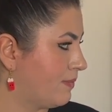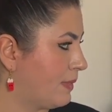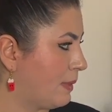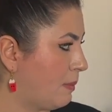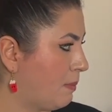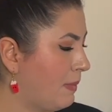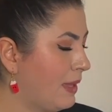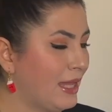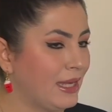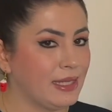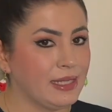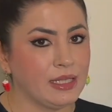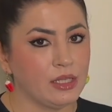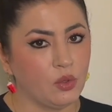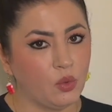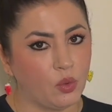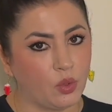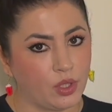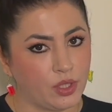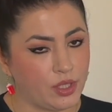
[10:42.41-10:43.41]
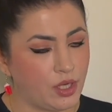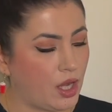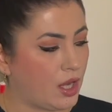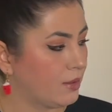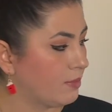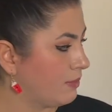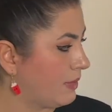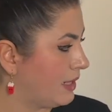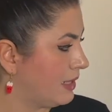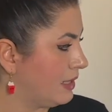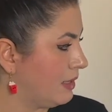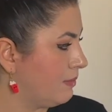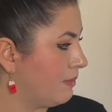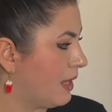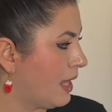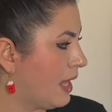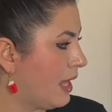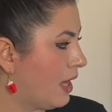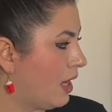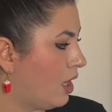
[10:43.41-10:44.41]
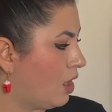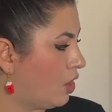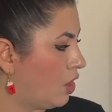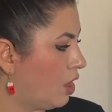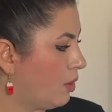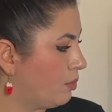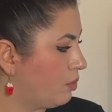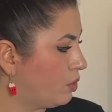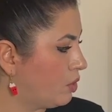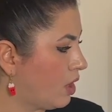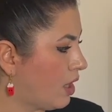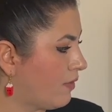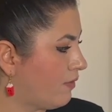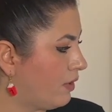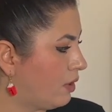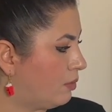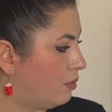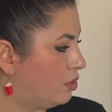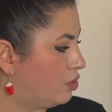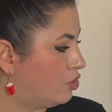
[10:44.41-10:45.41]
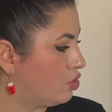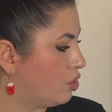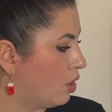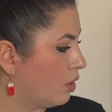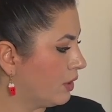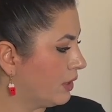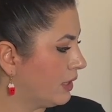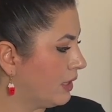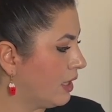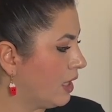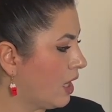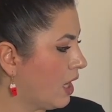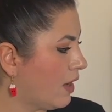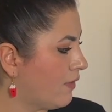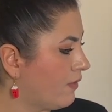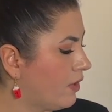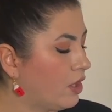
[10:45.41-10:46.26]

Many or not many, a number of, a majority of,